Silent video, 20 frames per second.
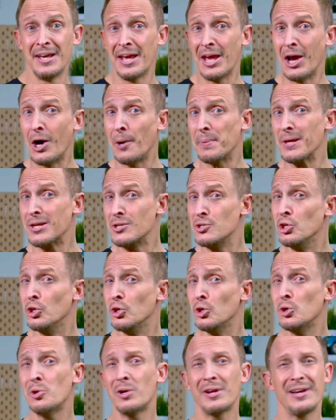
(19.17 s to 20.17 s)
helping
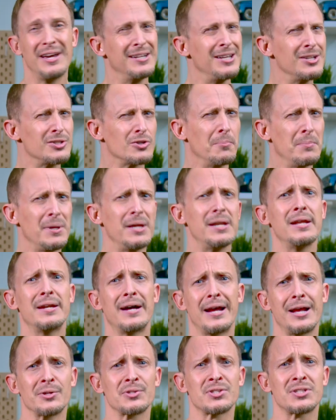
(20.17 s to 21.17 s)
new and intermediate
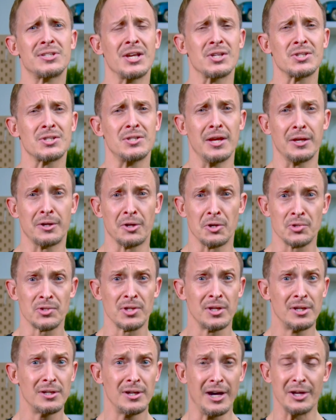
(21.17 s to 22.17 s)
IELTS test takers
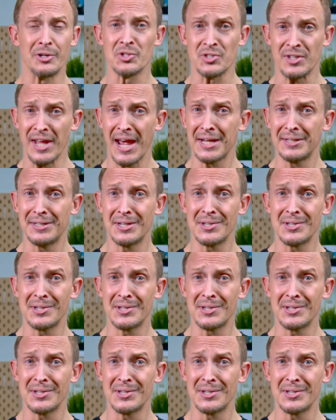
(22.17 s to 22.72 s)
understand the